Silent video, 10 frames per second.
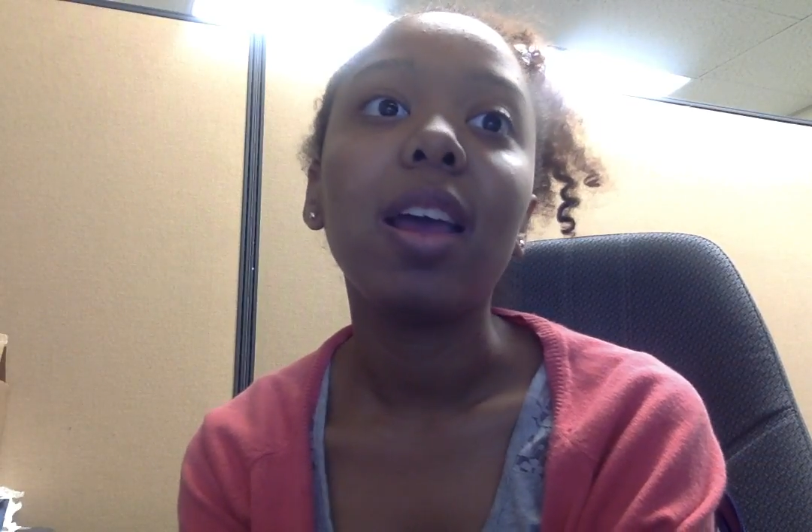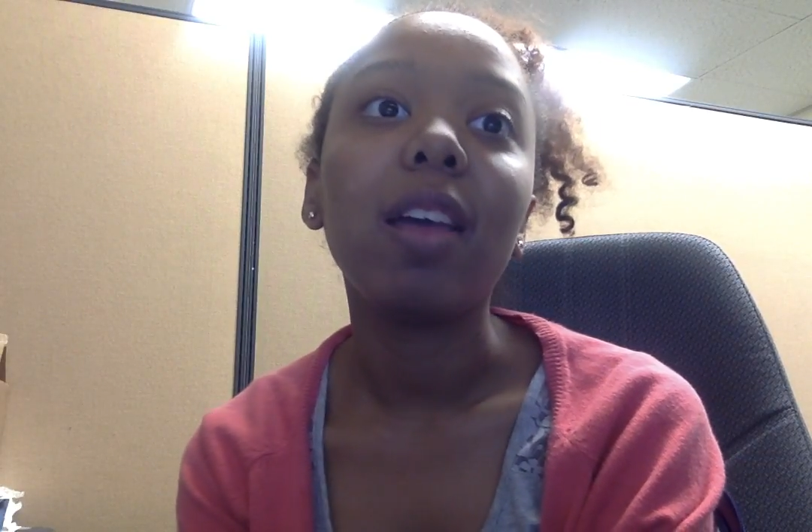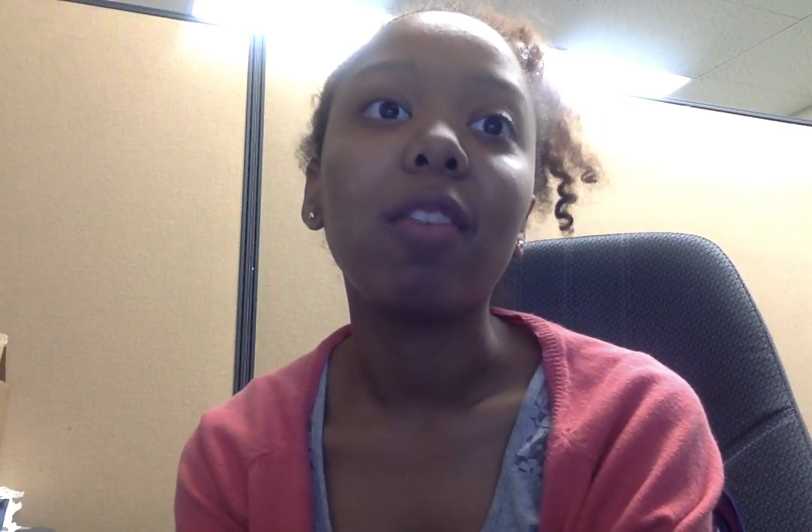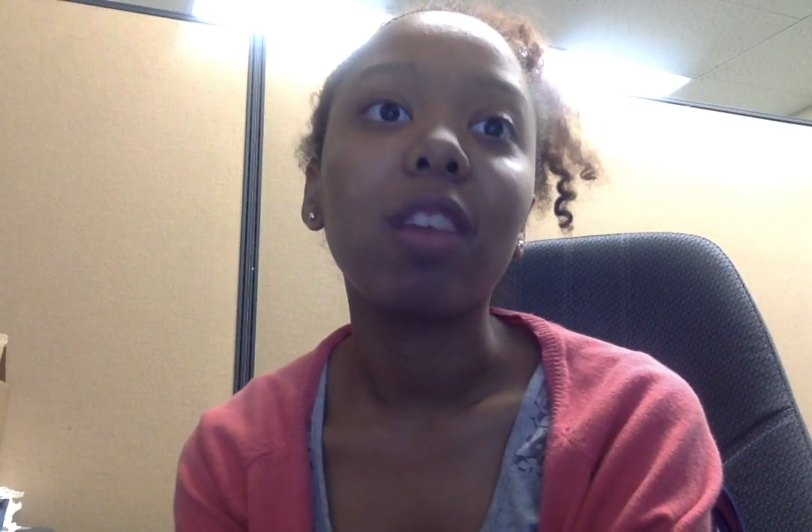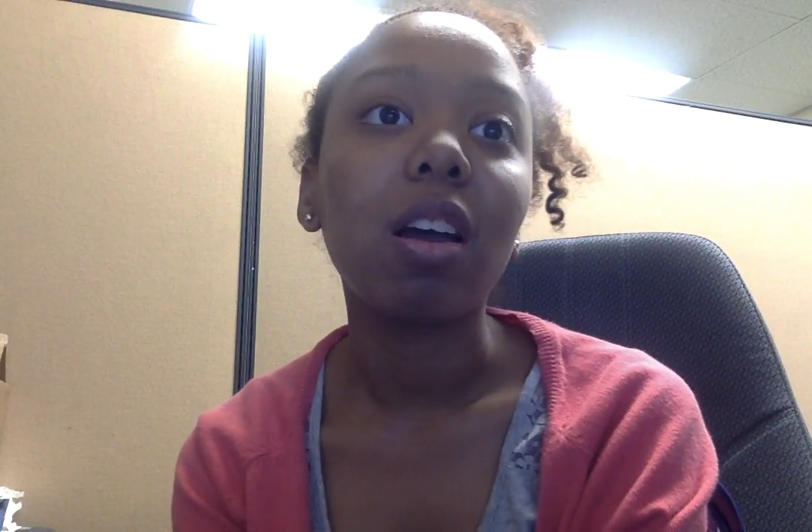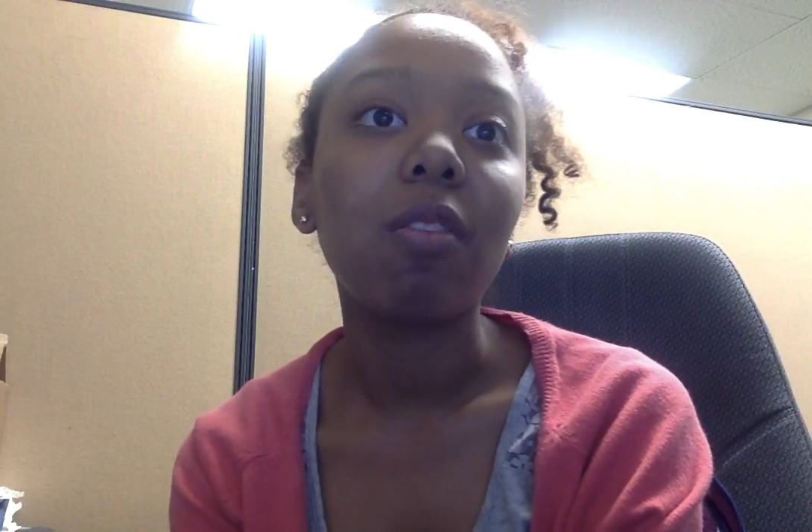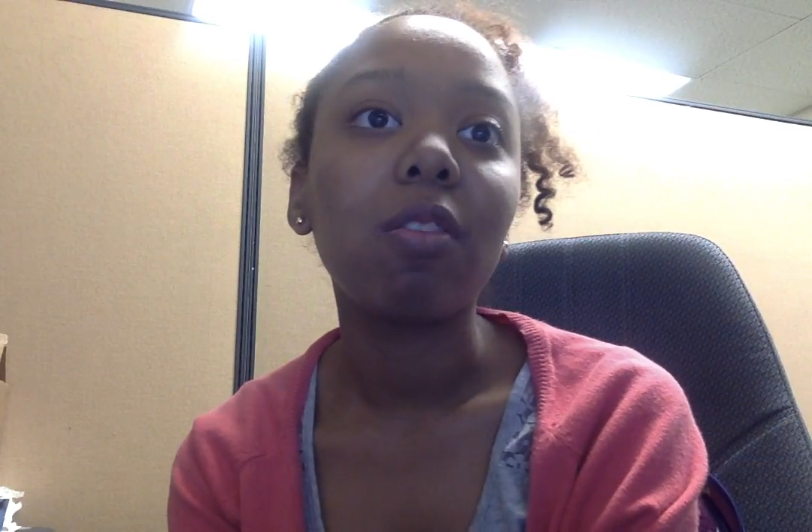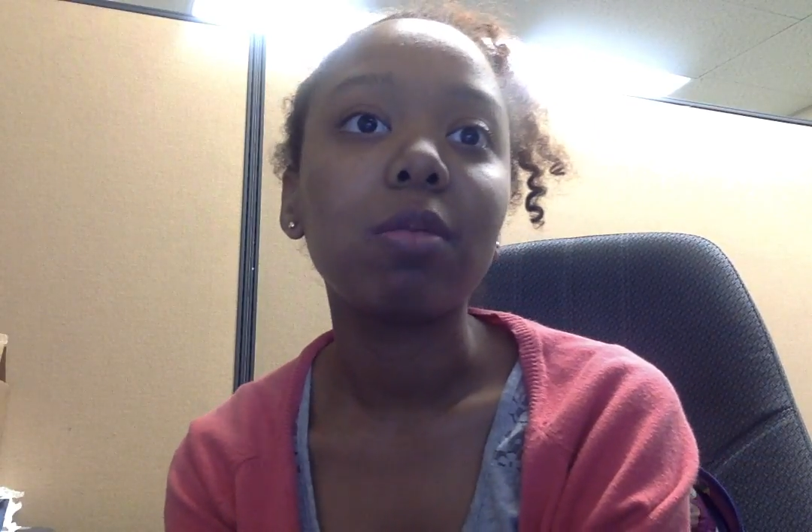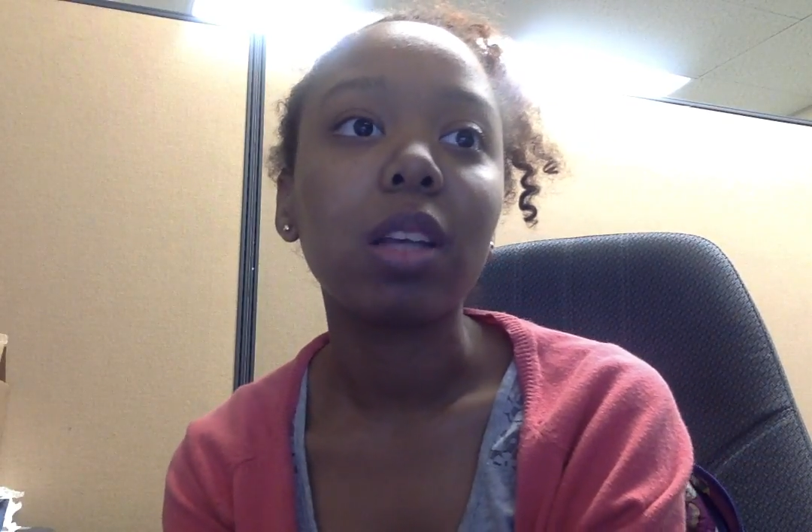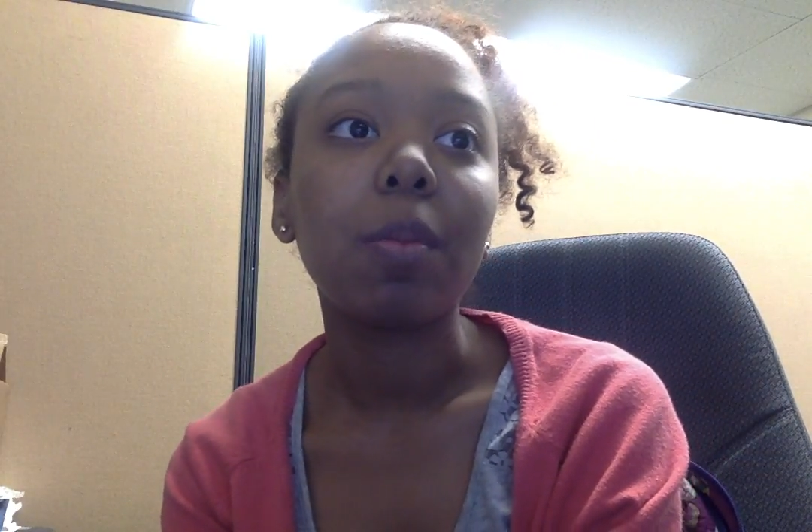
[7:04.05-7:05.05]
and recover
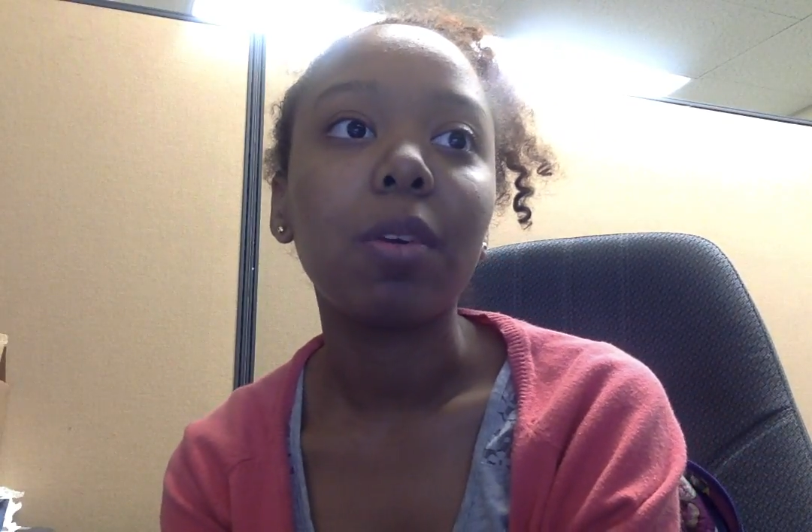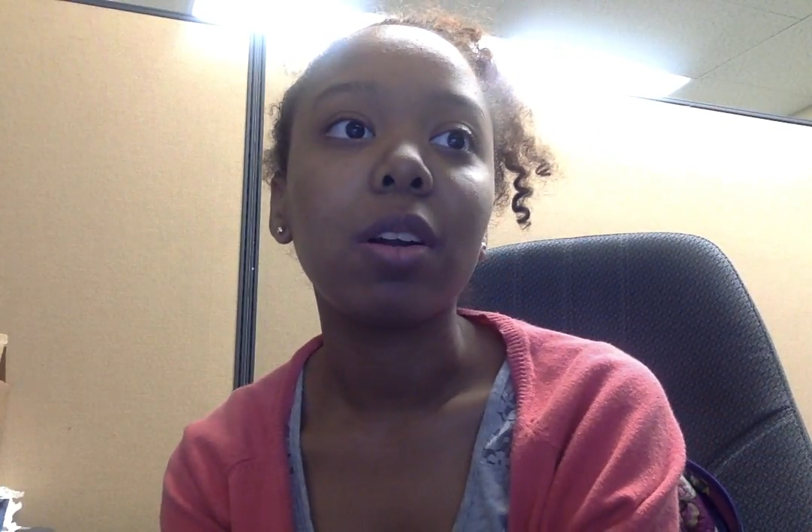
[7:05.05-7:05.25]
from cyber